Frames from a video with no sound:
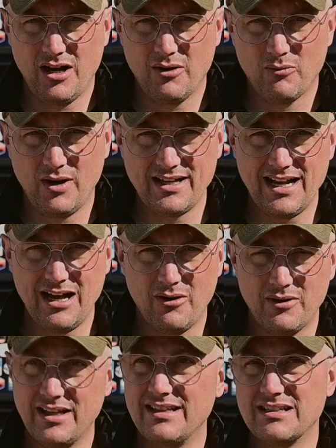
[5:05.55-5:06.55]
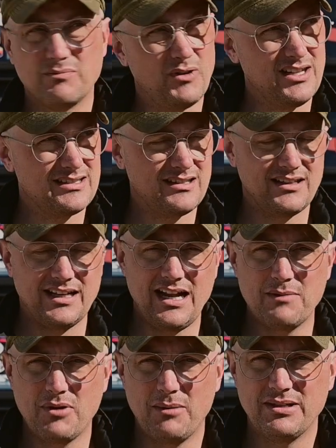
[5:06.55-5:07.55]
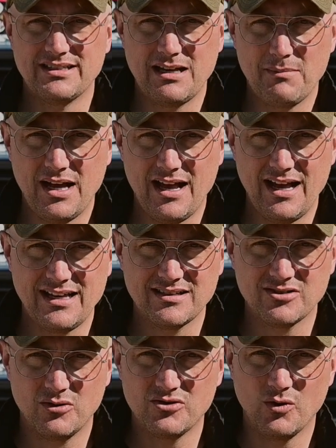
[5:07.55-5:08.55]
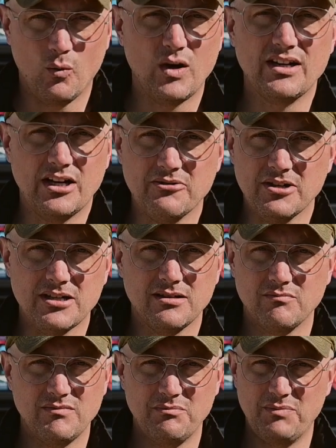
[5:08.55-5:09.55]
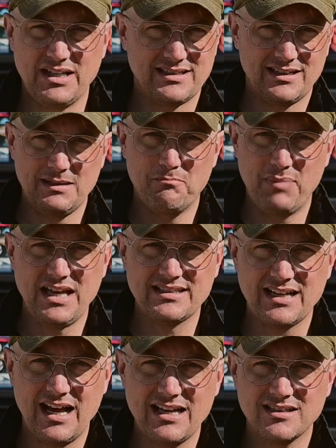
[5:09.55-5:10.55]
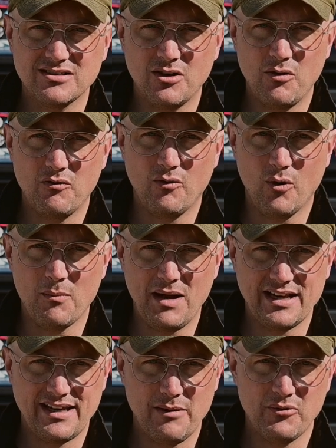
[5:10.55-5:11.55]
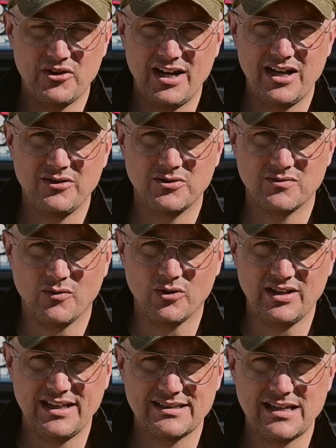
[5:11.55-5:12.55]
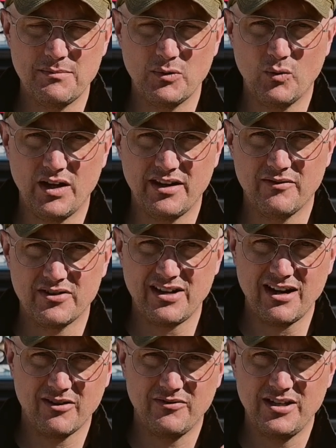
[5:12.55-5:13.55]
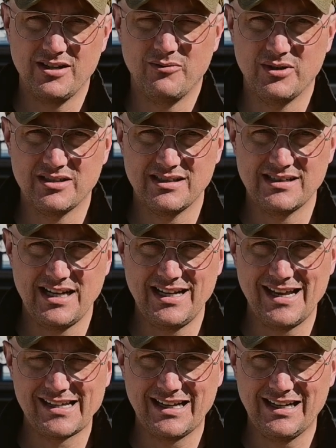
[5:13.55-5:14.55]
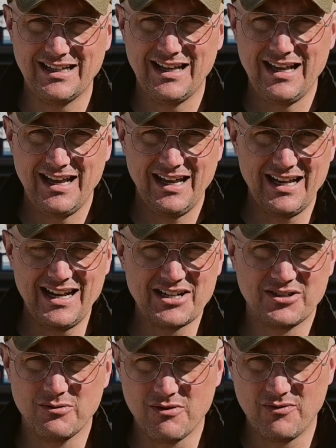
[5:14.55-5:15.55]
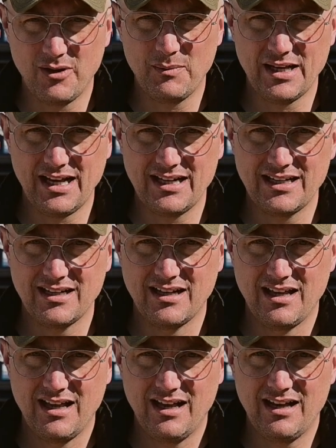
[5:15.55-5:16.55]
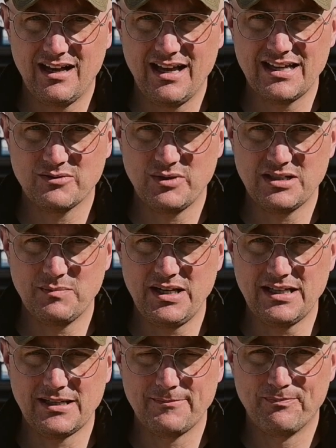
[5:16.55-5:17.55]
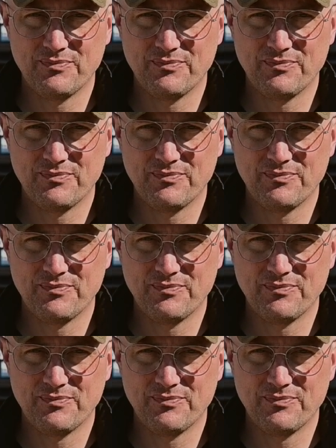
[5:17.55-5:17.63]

Right now in this bright sunlight, I'd probably set my ISO to 100, basically base ISO for my camera that I use for landscape and wildlife photography, which is a Nikon, and actually we're filming on it as we speak.